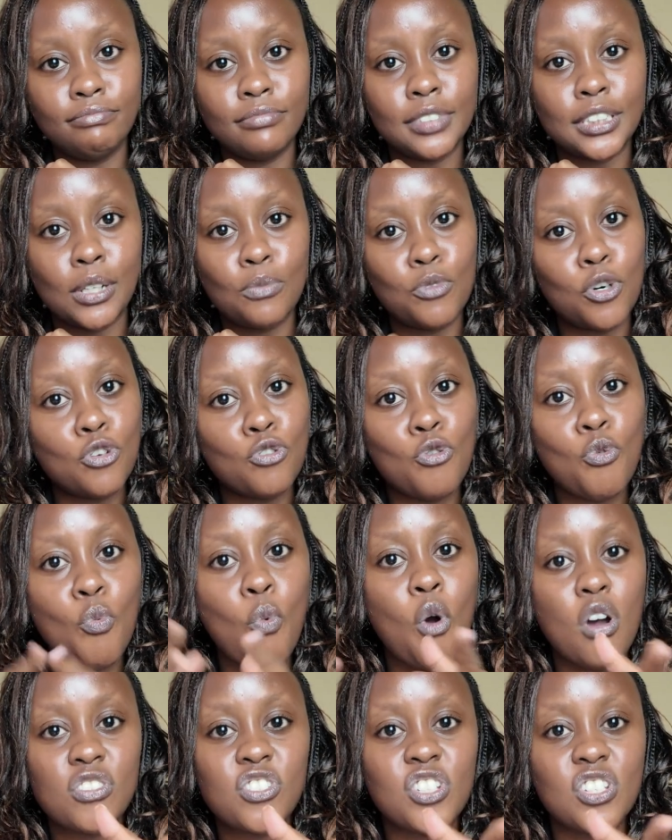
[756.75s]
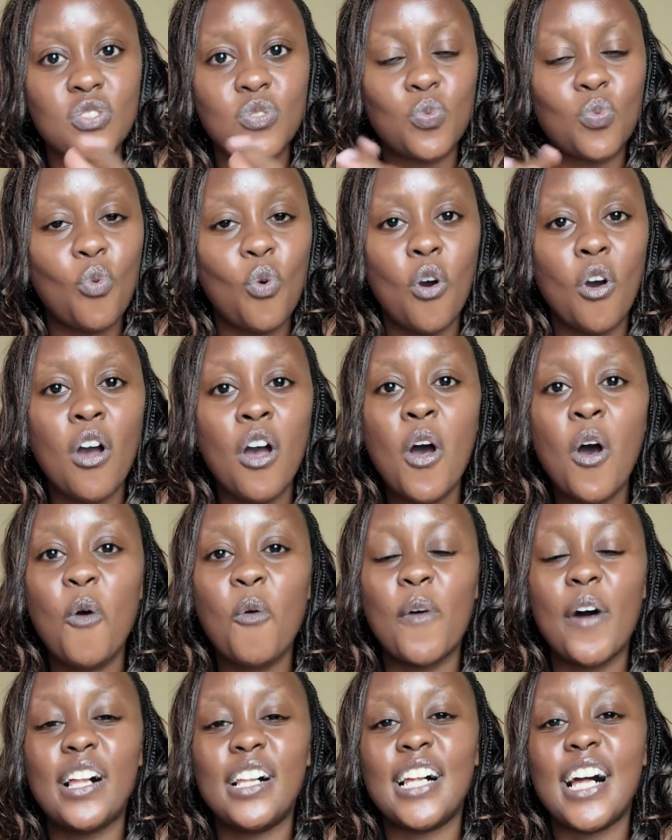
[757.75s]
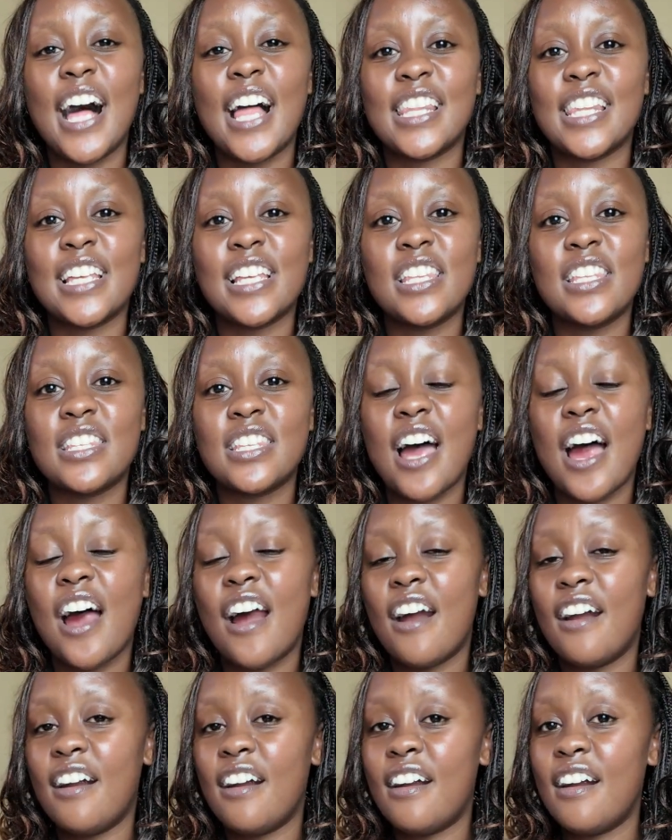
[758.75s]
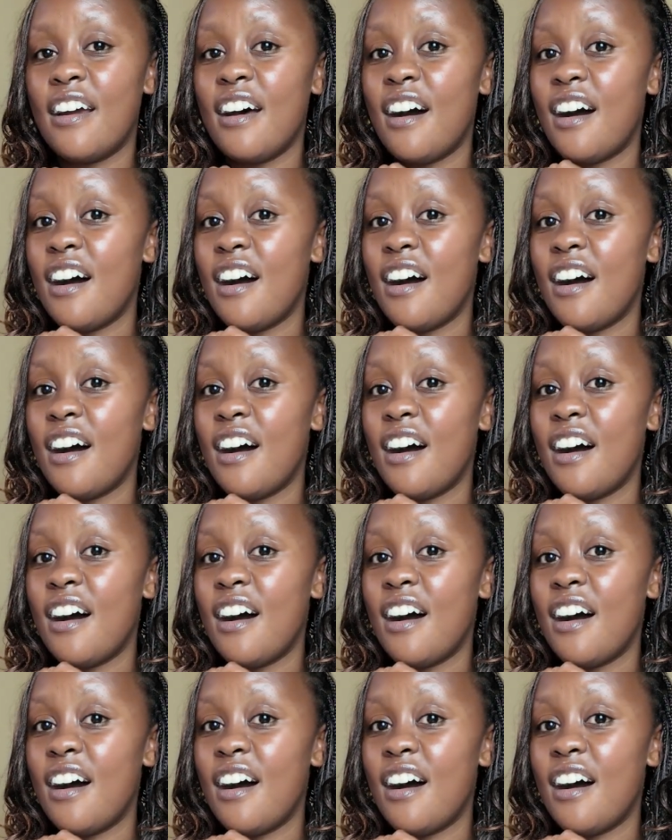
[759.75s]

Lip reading: someone who watches while others are,